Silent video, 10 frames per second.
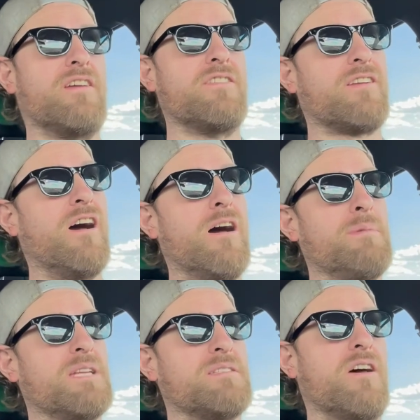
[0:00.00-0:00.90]
all your
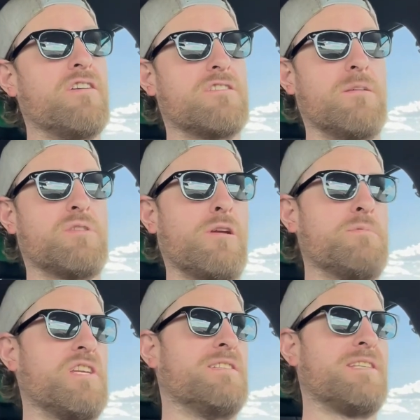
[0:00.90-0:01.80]
comments, all your
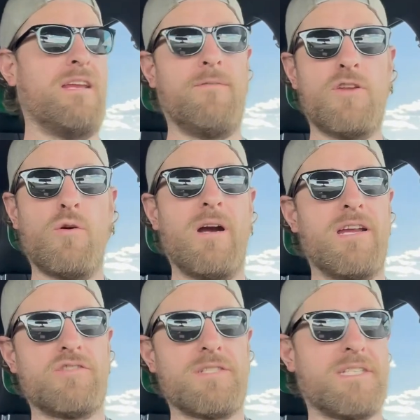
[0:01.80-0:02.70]
subscriptions, and if you are
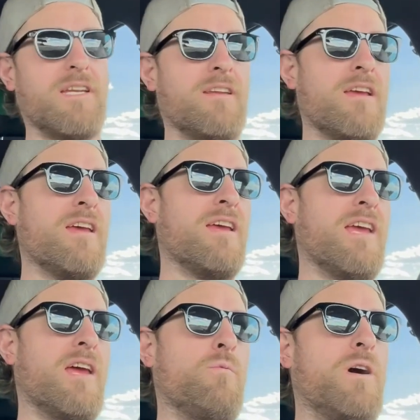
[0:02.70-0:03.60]
interested
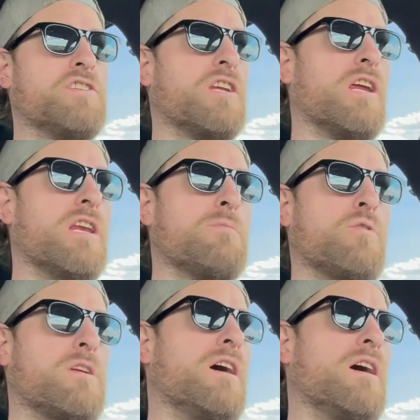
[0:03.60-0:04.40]
in watching any more